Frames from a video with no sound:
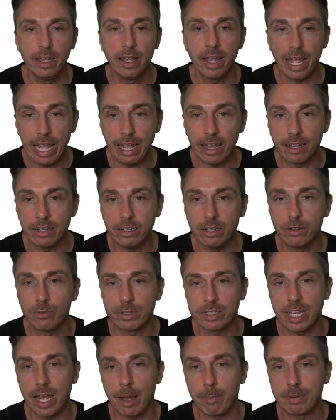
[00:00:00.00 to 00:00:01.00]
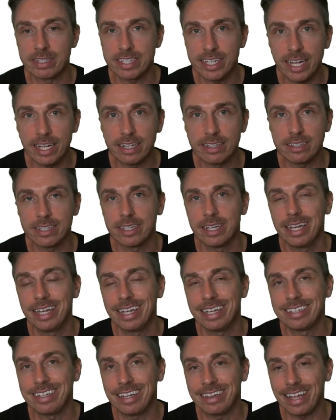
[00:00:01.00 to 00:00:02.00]
And what's happened since
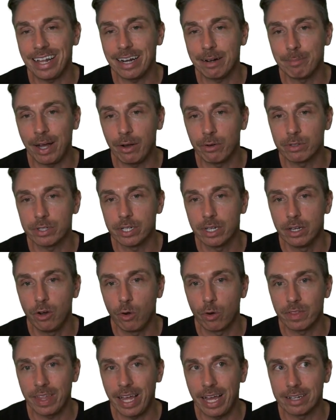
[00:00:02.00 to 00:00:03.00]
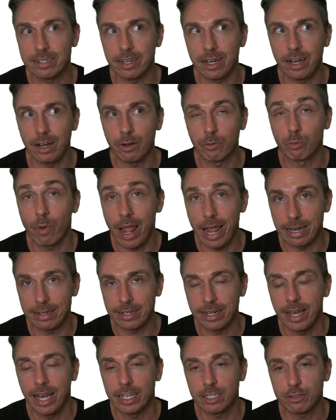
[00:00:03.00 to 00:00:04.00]
is that amount, or that
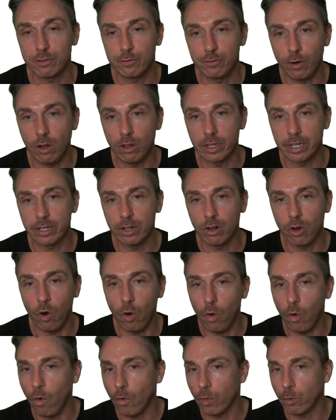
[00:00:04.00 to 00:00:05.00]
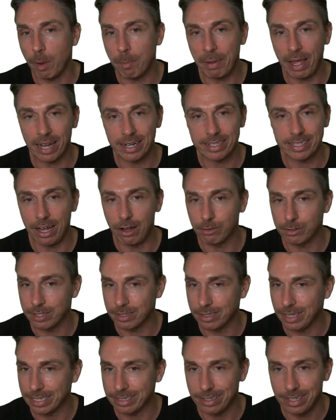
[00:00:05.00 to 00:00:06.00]
rate, has fallen all the way back down to,
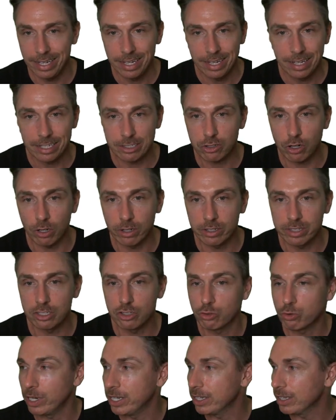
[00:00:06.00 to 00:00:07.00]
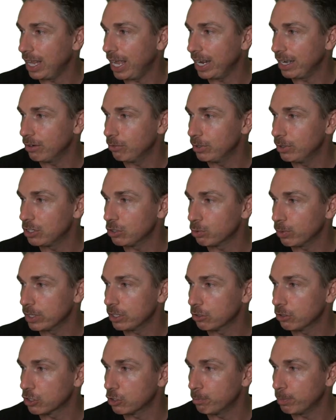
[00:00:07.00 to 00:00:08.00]
let's call it this trend line, which is what
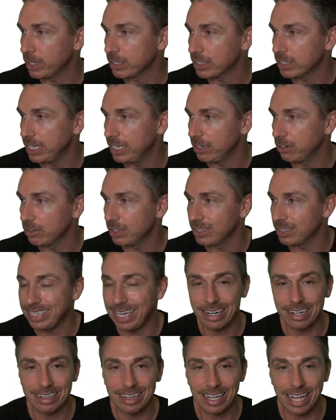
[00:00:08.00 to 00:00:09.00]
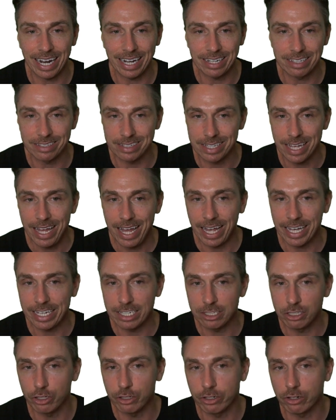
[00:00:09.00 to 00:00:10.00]
they're expressing here. This dotted line is, I
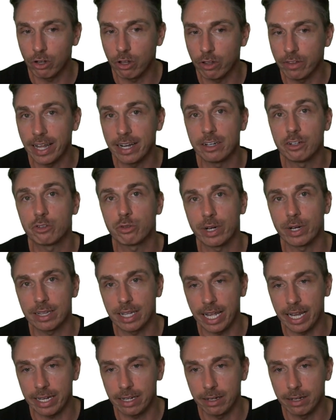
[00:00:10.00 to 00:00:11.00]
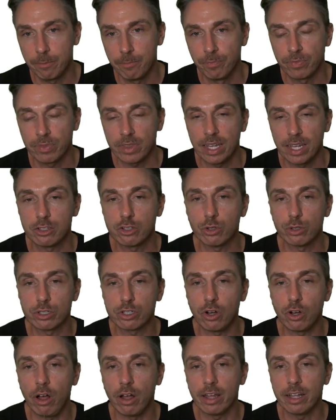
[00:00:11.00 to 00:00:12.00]
guess you could call that a trend line. And so
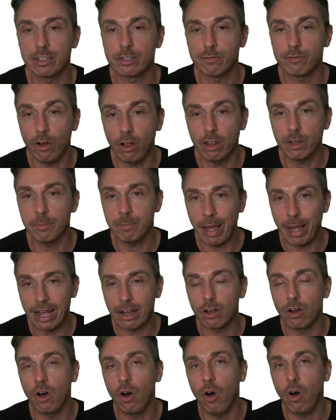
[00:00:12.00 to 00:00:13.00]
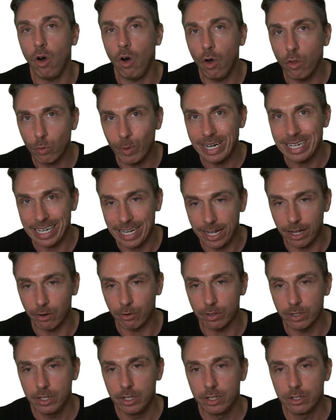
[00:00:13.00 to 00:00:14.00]
it's fallen back all the way
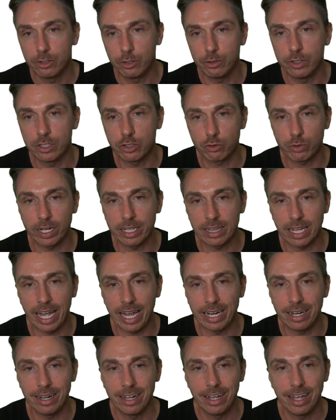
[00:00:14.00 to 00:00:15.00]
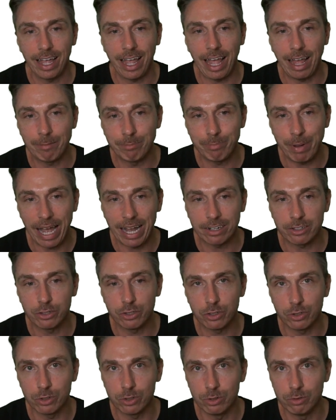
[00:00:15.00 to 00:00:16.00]
down to this trend line and back
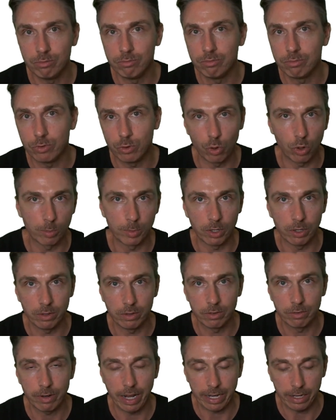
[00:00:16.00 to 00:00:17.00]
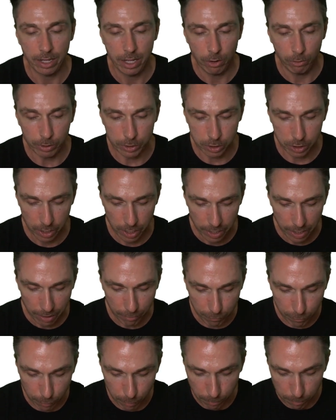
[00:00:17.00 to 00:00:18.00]
to normal, right? Which
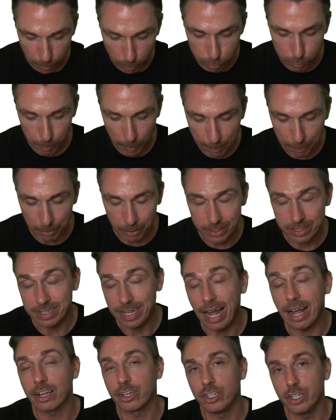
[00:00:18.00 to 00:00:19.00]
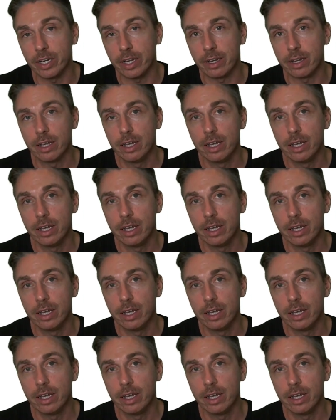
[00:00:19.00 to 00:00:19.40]
for most people is not good.